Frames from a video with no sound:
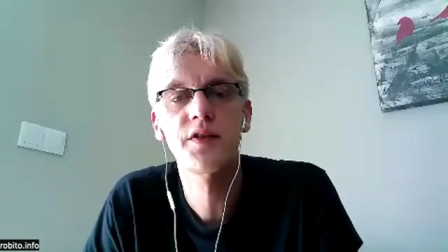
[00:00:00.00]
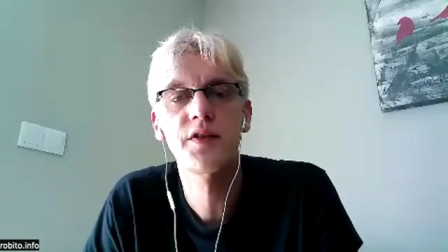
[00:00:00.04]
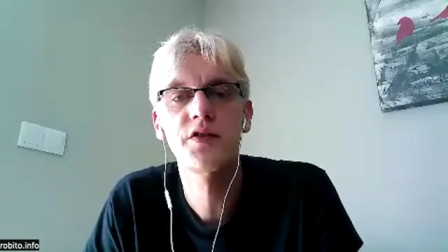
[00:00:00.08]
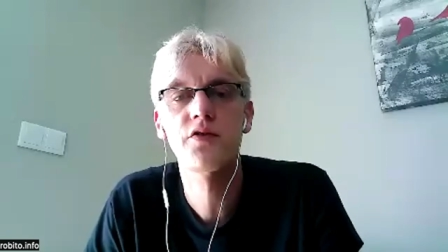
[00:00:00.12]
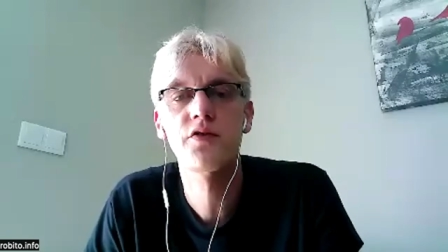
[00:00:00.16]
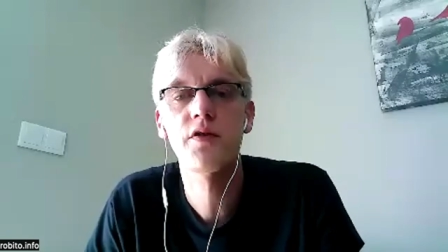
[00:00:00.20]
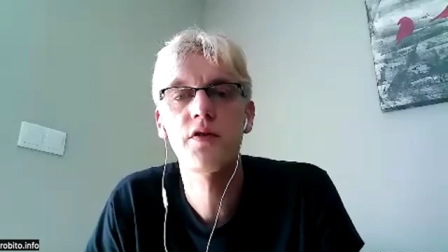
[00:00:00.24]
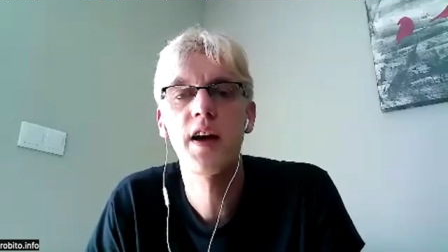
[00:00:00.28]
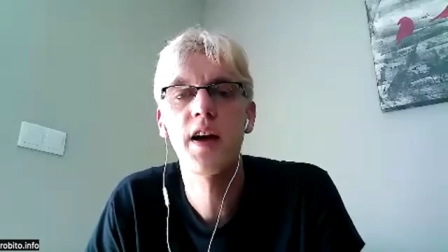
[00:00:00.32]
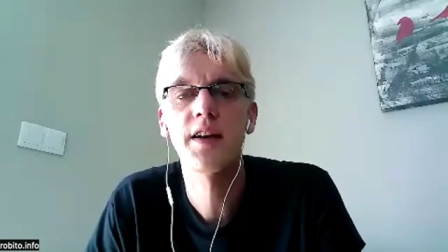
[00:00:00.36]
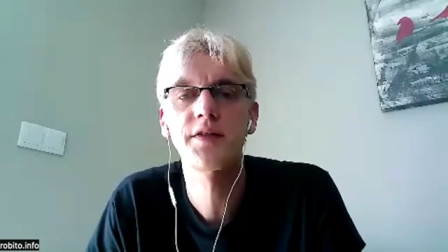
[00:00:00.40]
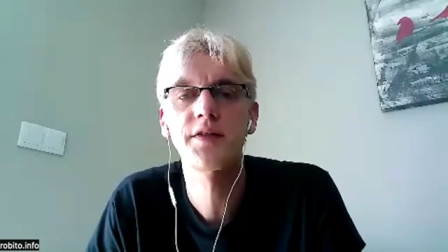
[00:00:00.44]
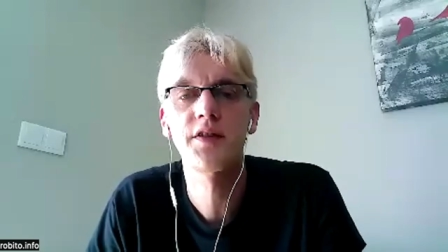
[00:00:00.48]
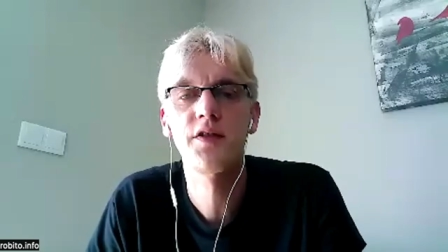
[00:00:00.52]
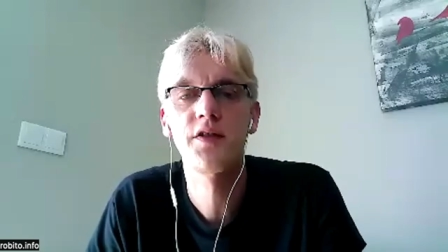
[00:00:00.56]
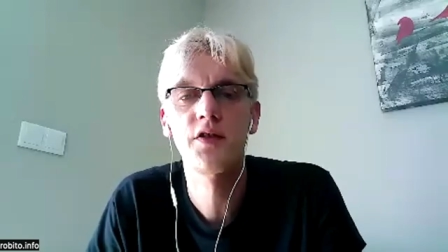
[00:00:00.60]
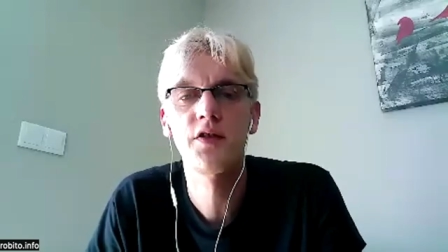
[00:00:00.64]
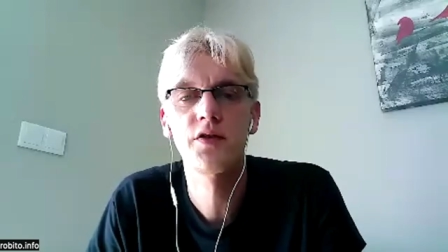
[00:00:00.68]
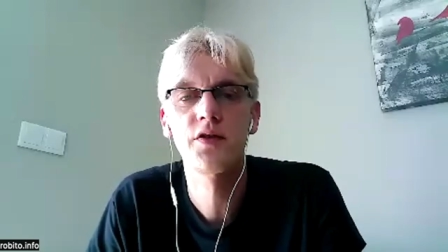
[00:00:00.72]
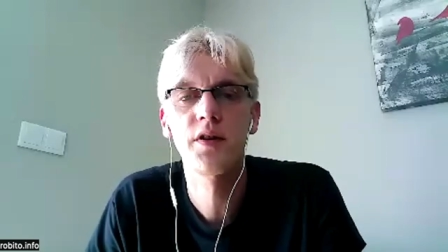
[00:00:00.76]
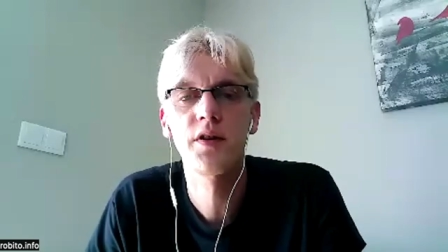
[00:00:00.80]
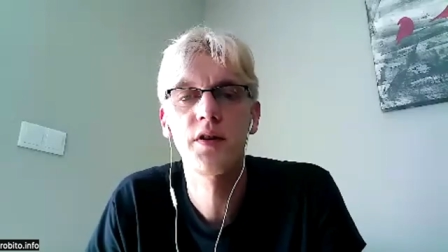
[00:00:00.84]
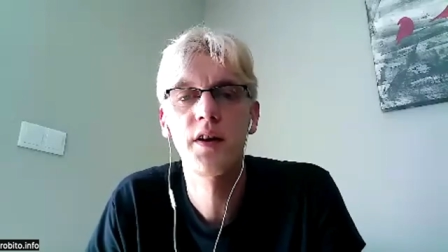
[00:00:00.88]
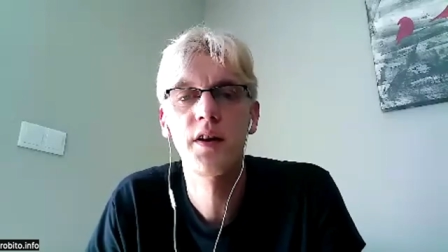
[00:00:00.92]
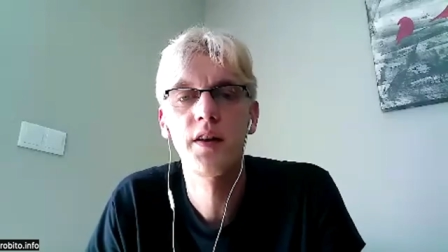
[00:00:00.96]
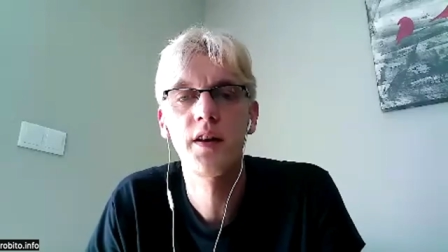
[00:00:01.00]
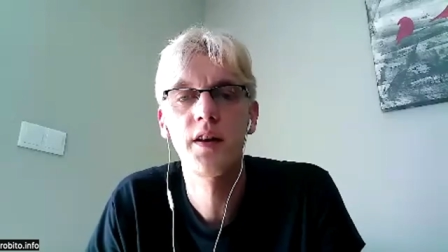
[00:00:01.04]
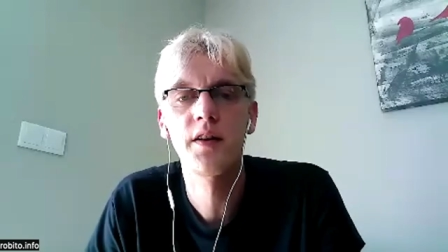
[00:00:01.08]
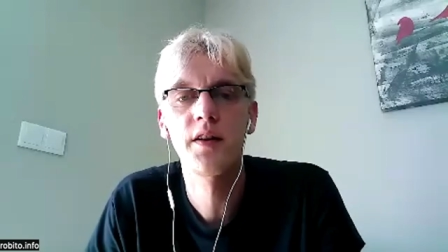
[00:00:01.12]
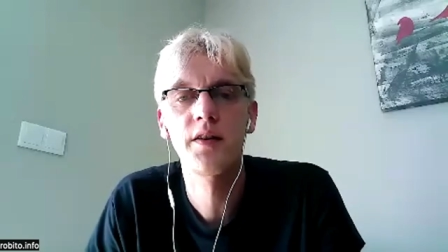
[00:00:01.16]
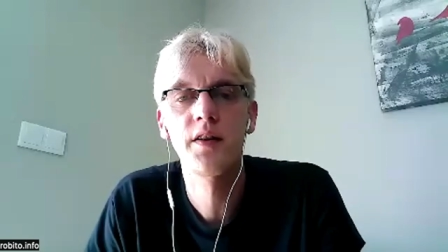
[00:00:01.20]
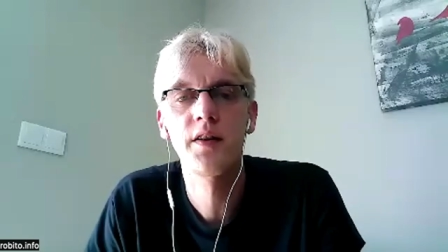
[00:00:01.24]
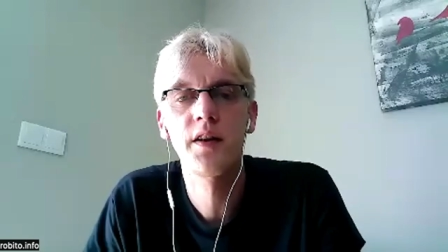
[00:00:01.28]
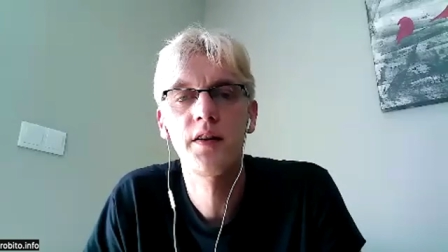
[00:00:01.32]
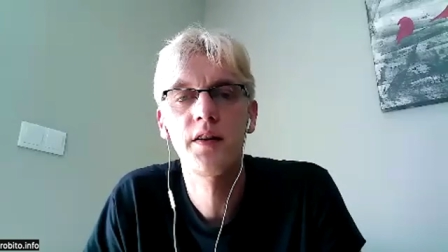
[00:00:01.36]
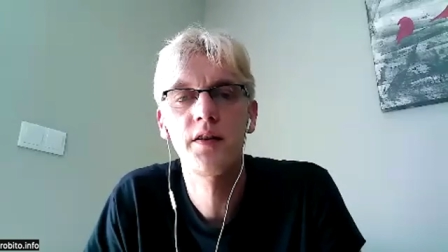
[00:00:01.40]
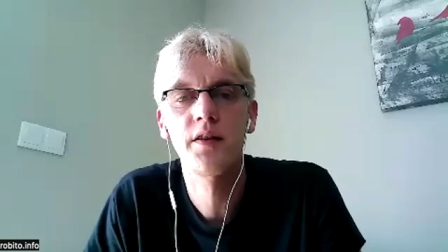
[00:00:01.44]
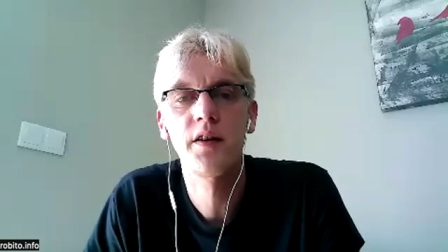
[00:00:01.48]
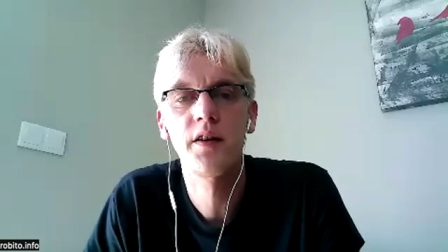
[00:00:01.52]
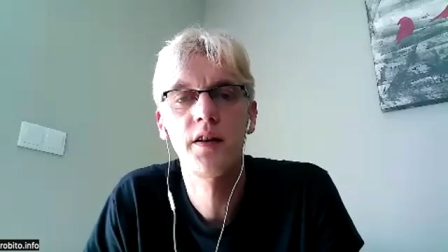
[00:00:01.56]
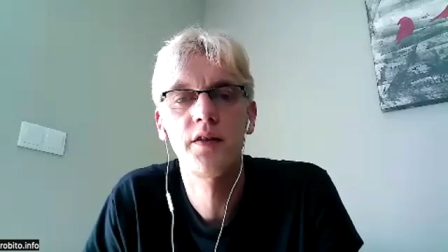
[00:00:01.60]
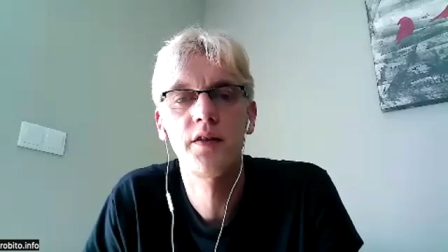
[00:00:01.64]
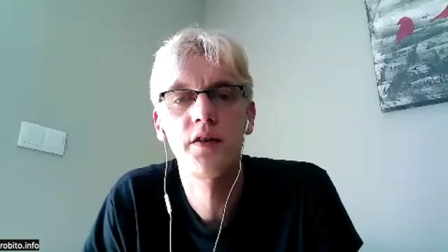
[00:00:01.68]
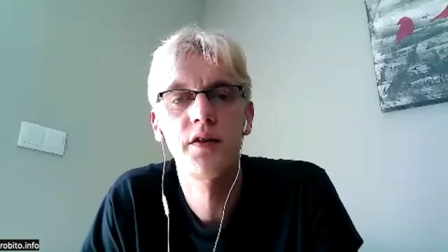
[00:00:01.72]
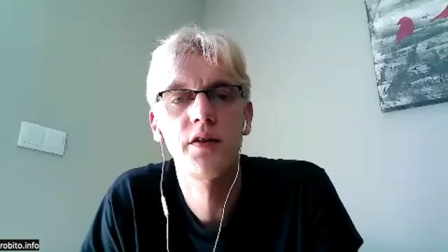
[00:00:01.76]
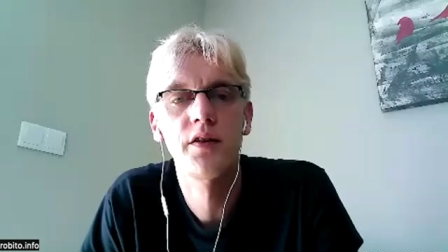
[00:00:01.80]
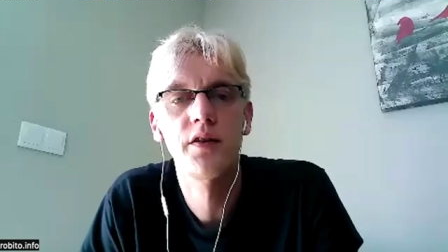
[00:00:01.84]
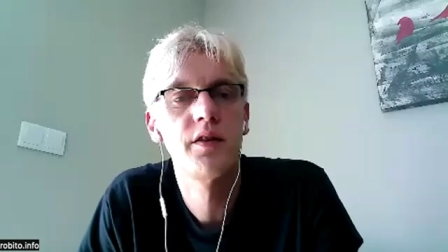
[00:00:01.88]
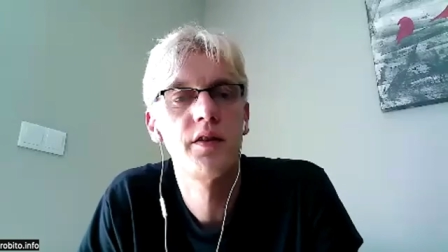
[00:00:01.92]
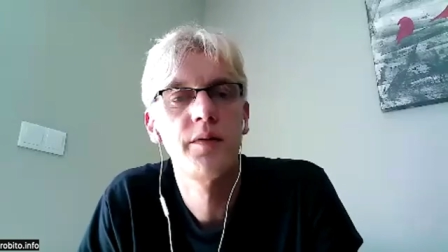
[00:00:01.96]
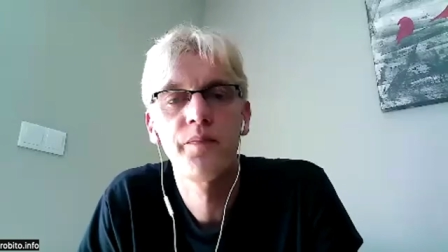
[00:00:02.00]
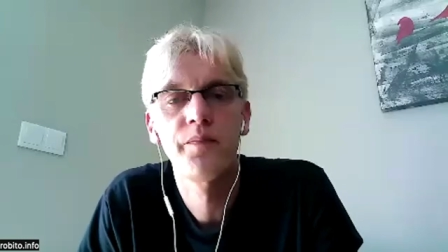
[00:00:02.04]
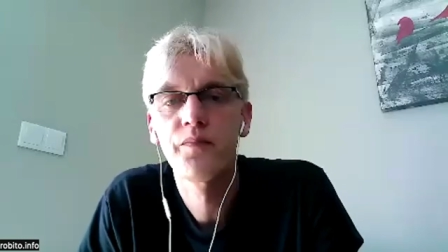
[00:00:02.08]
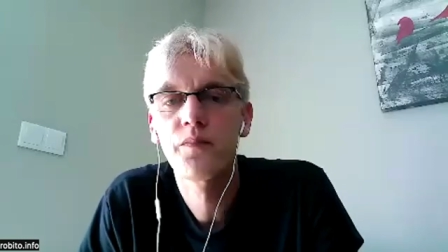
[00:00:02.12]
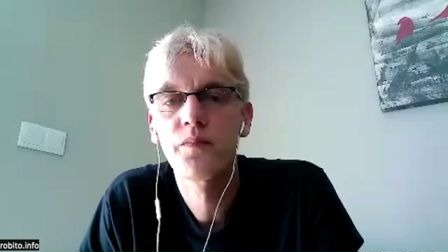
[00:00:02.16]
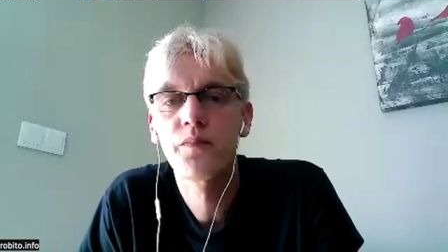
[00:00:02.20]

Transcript: stress and the